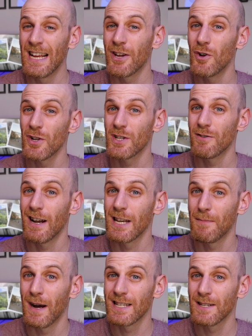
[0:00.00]
You're not
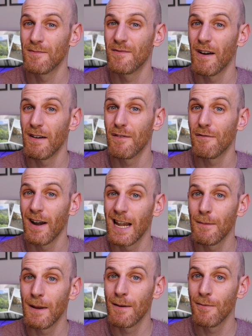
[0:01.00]
surrounded by some very
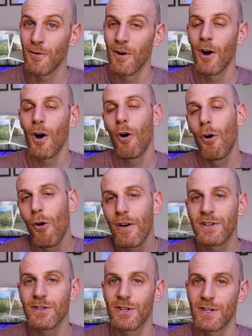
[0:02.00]
friendly people, or
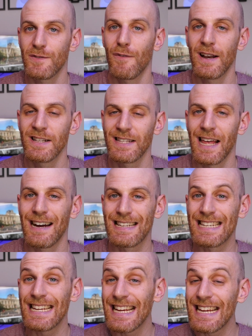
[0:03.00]
it's just friends that
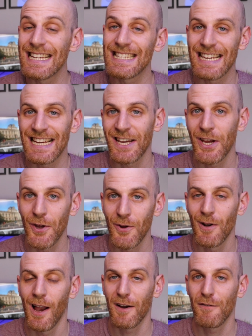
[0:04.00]
are teasing
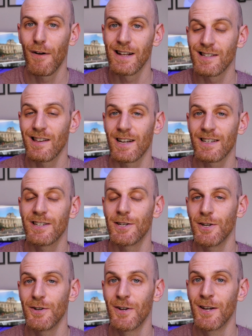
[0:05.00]
you like friends like to
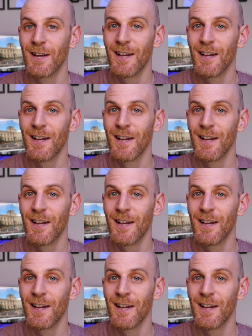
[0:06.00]
do.